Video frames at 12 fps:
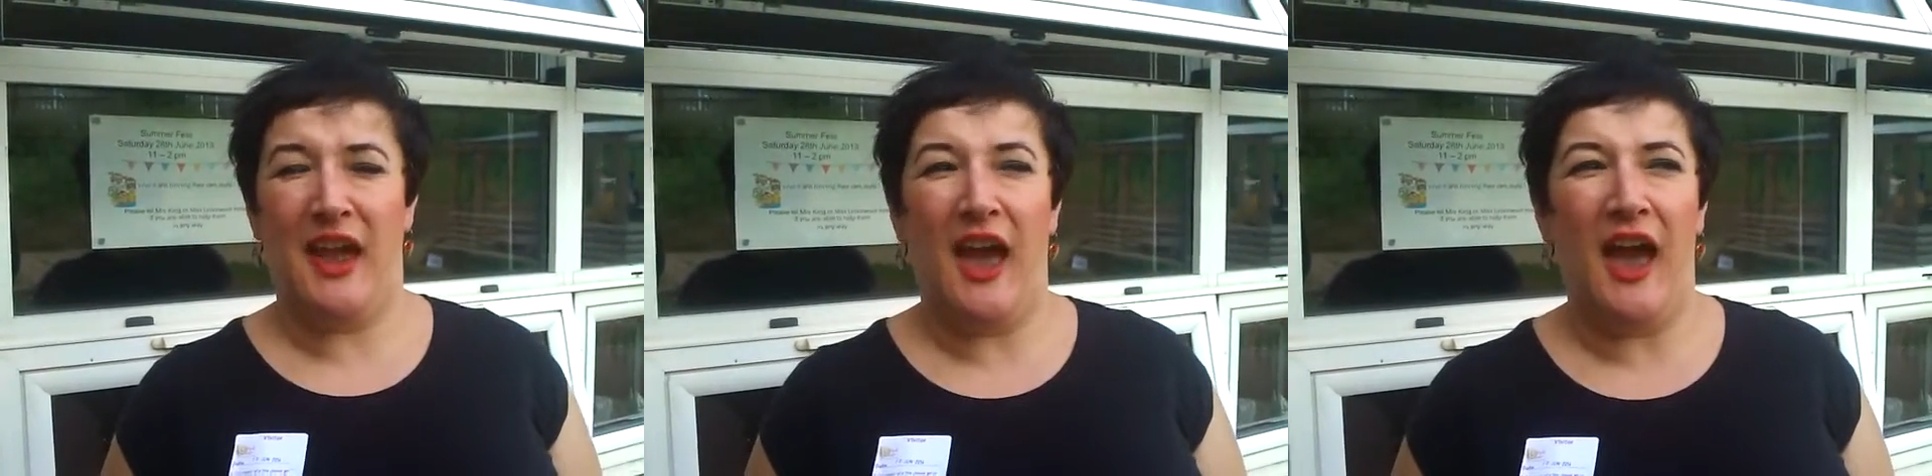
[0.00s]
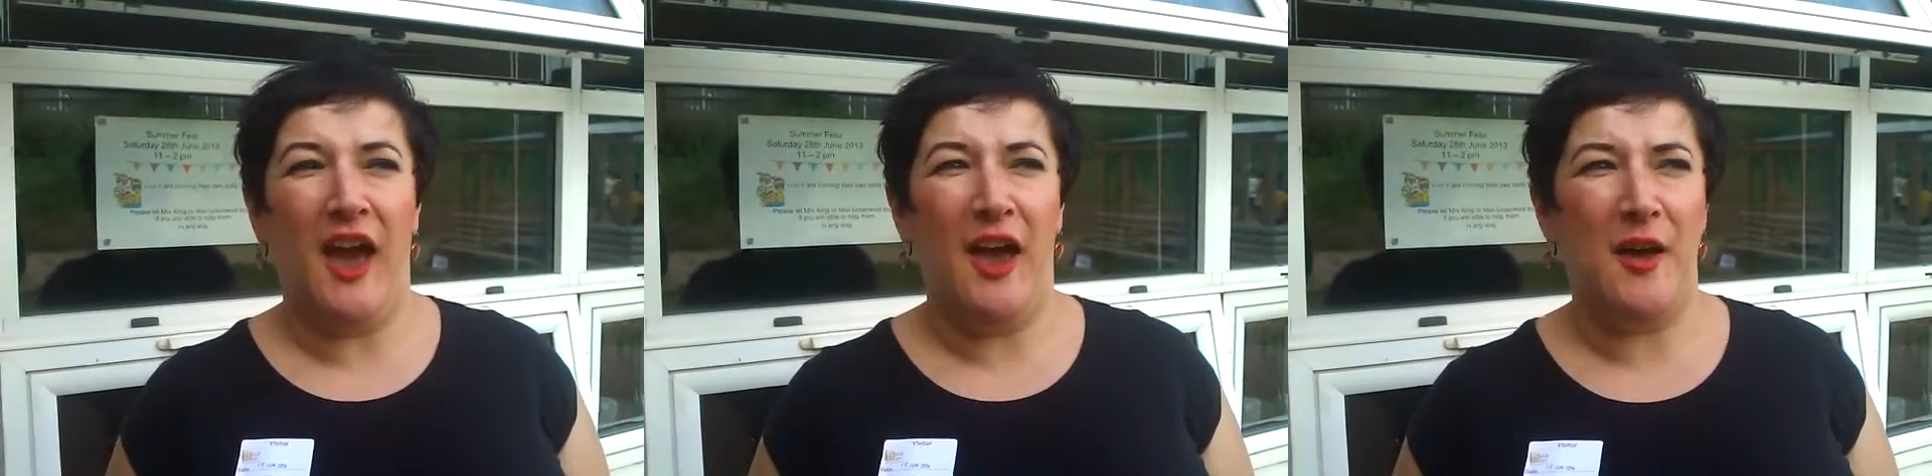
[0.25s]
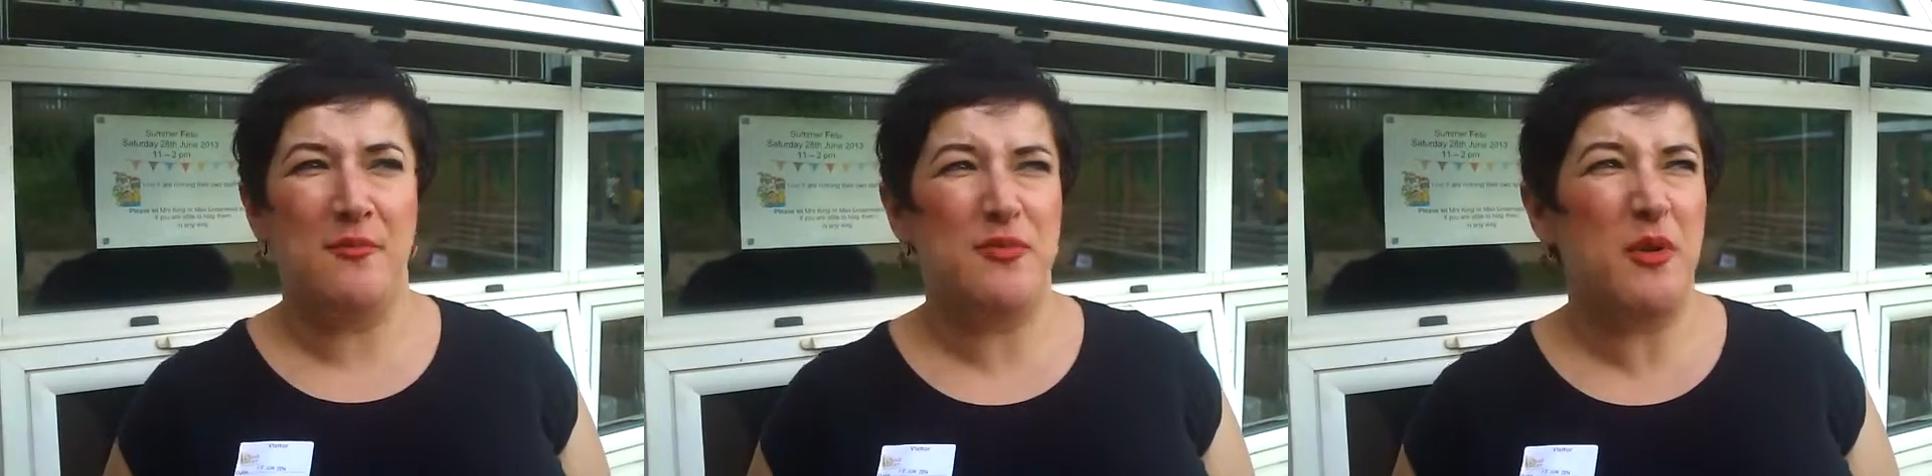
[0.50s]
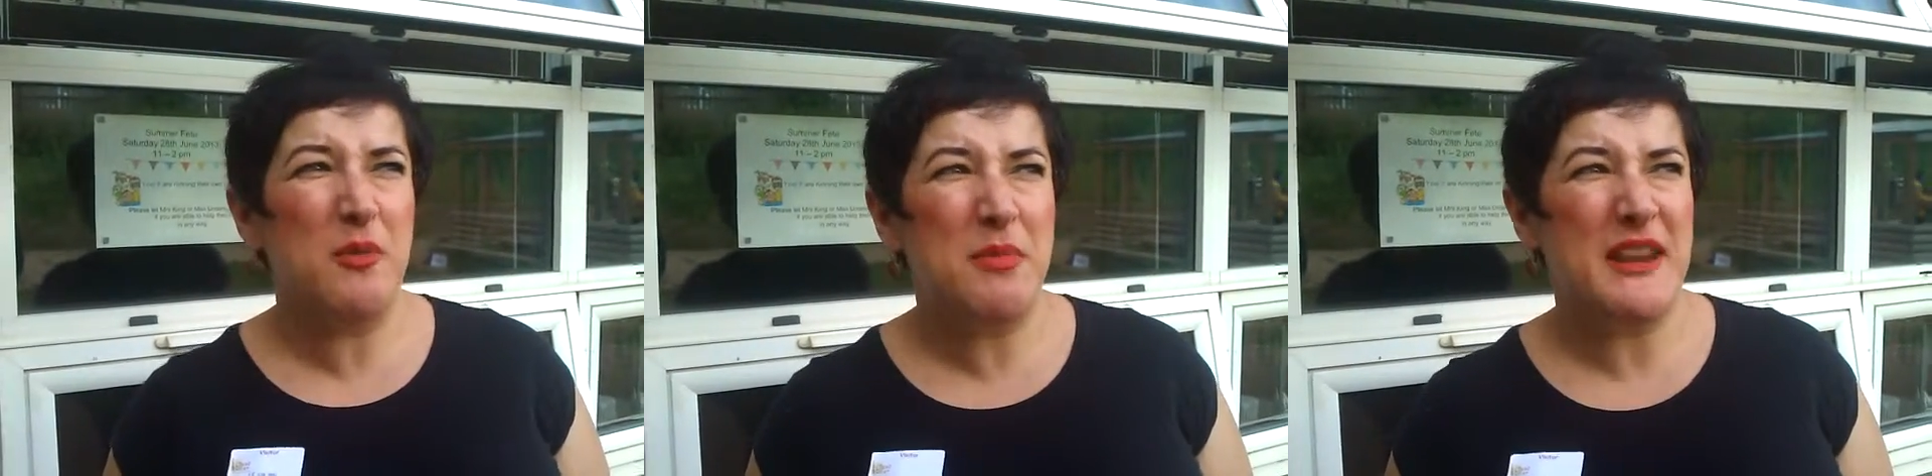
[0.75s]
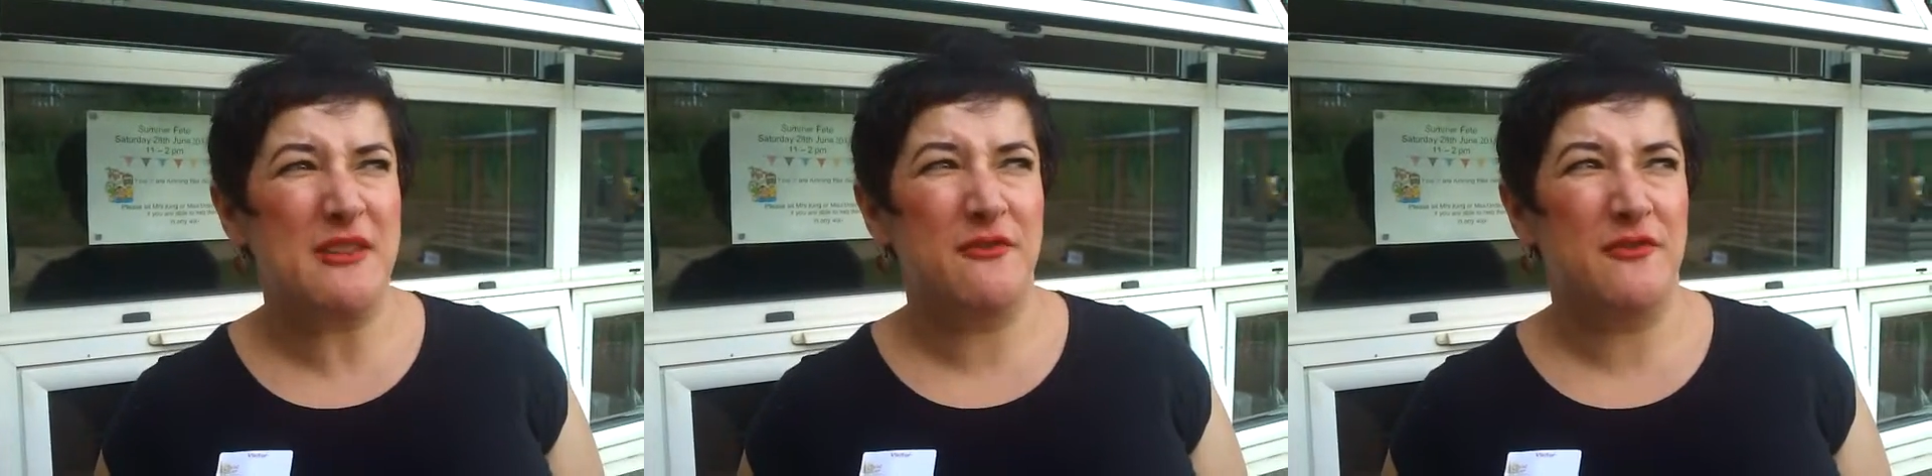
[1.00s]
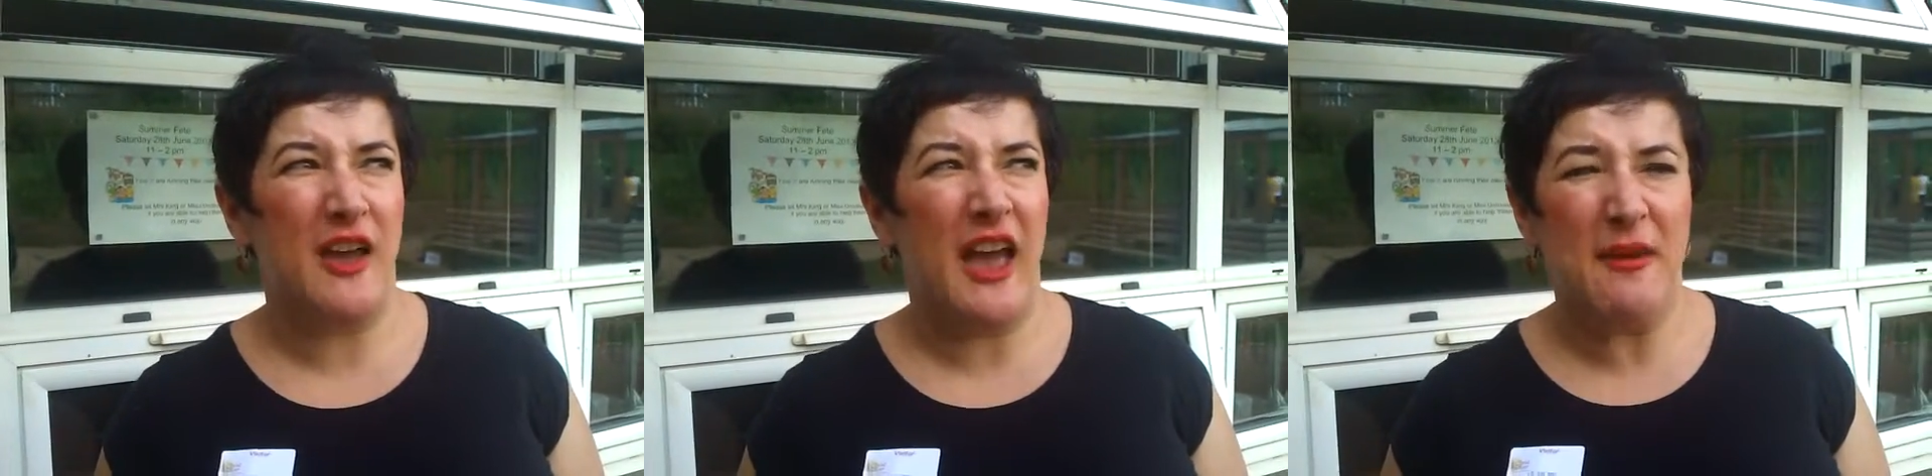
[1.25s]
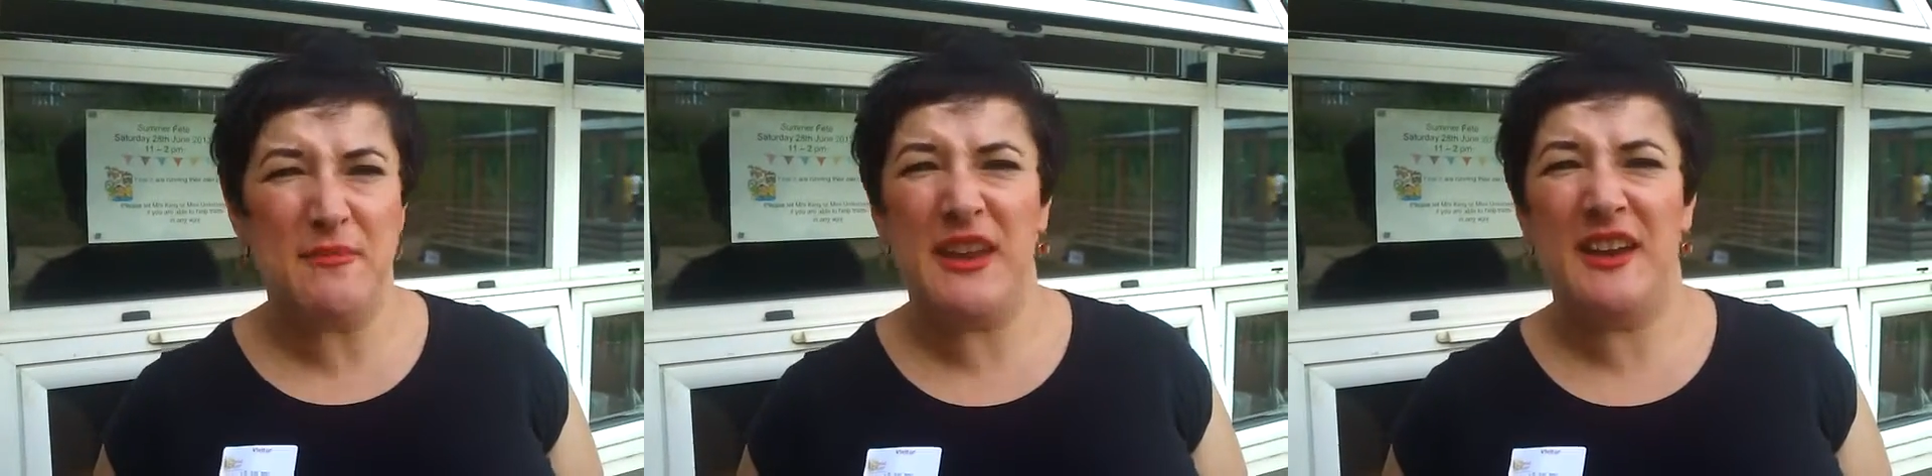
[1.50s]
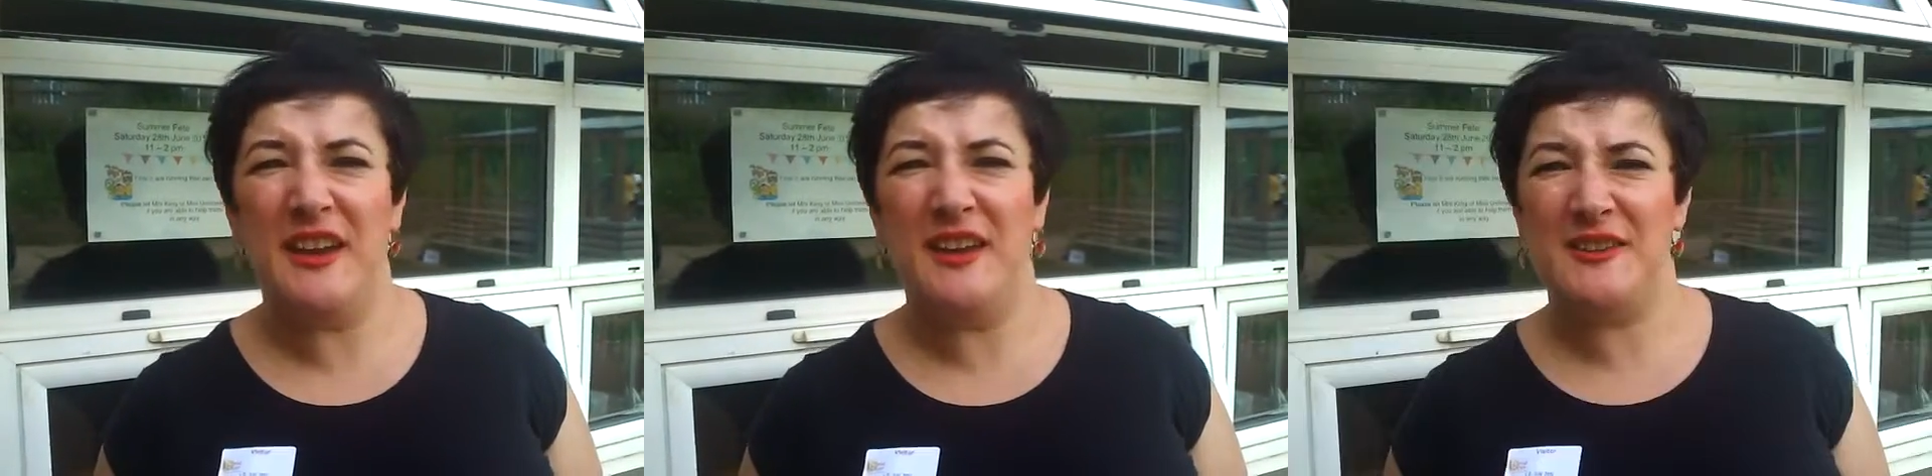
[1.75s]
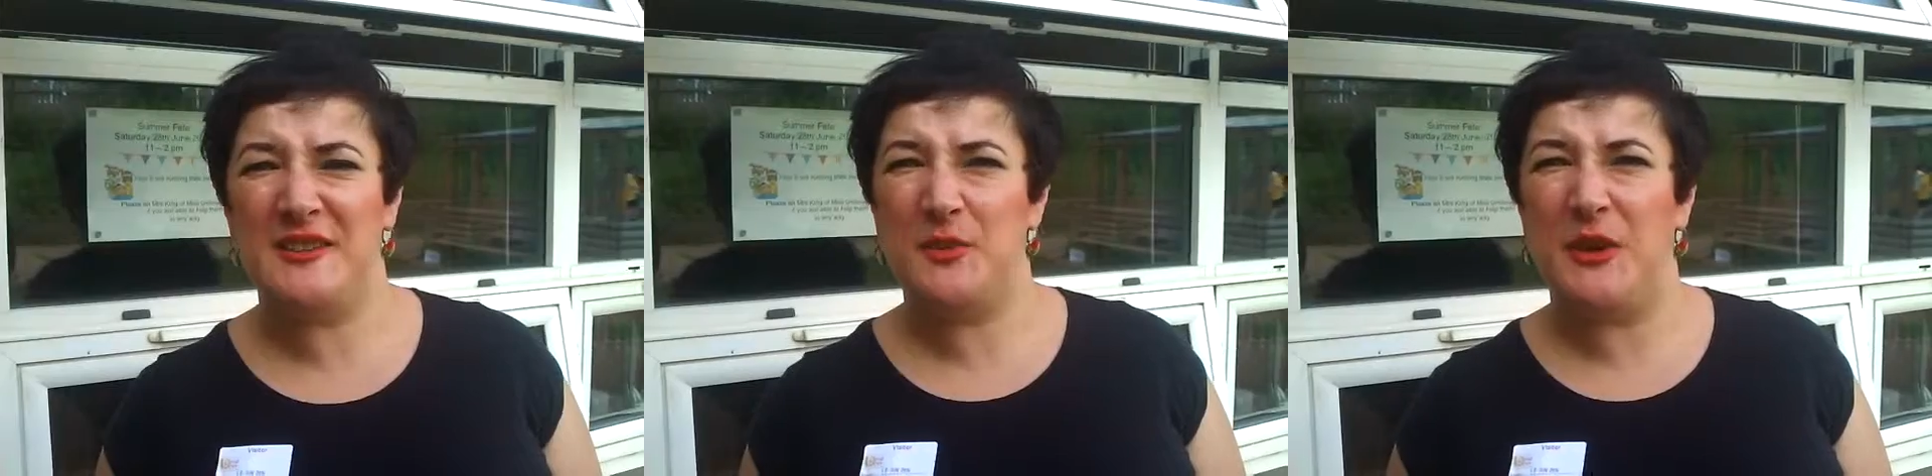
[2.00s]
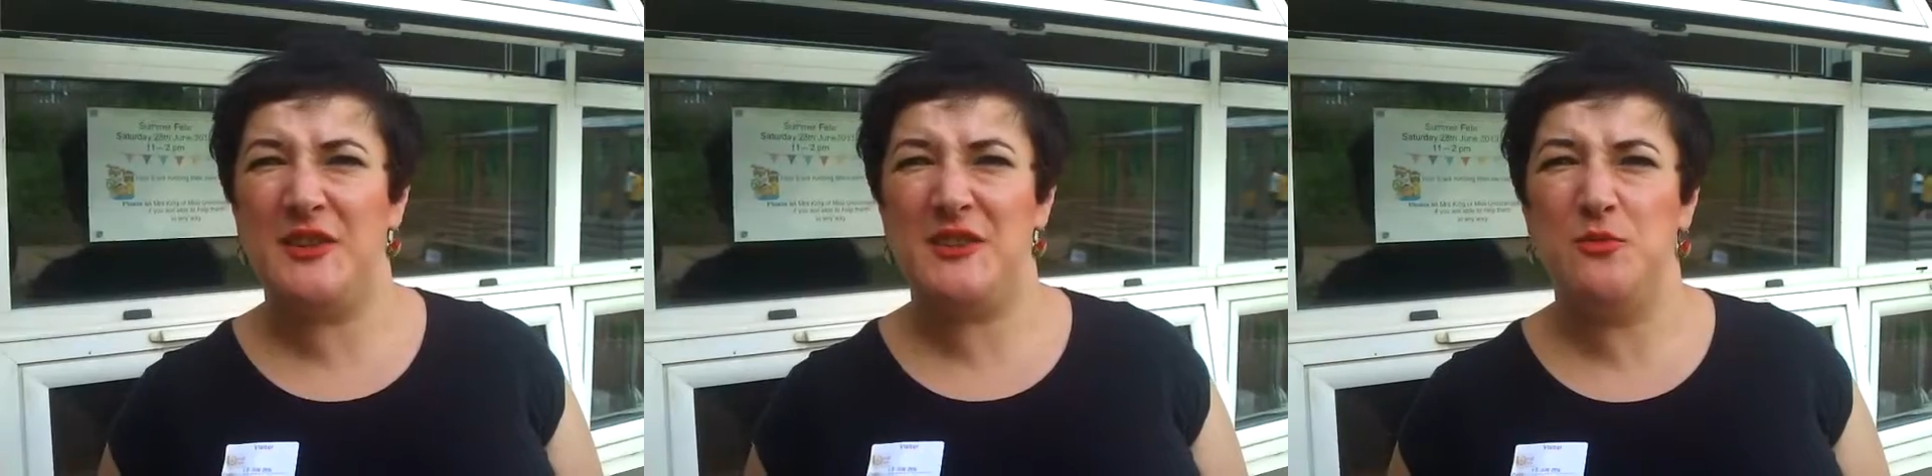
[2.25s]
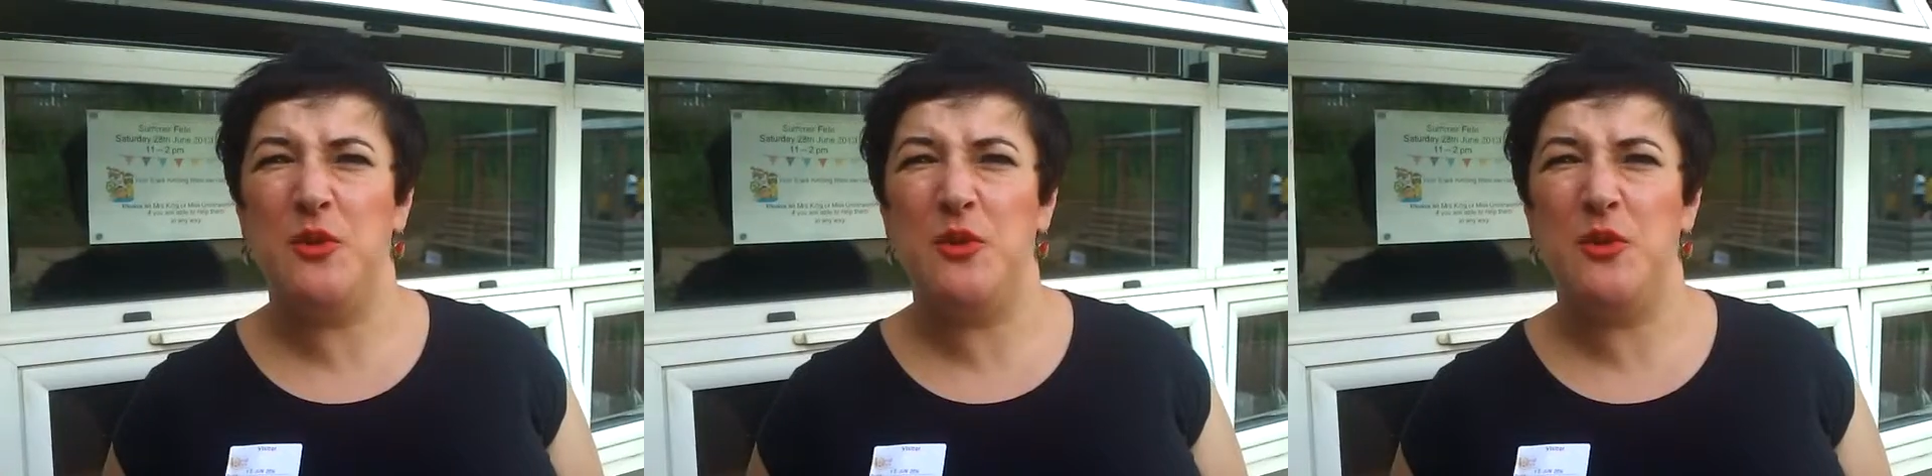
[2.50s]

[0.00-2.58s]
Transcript: Probably being asked the question,